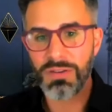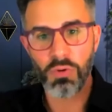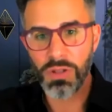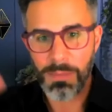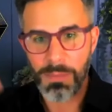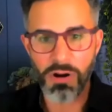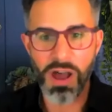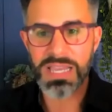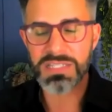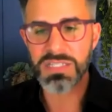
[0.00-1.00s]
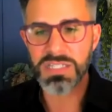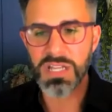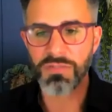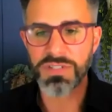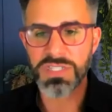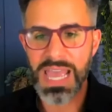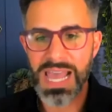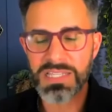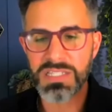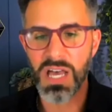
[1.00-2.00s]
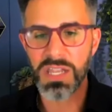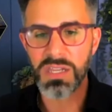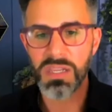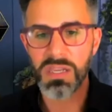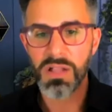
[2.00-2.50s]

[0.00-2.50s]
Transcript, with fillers: have all the MRIs and stuff and scans done.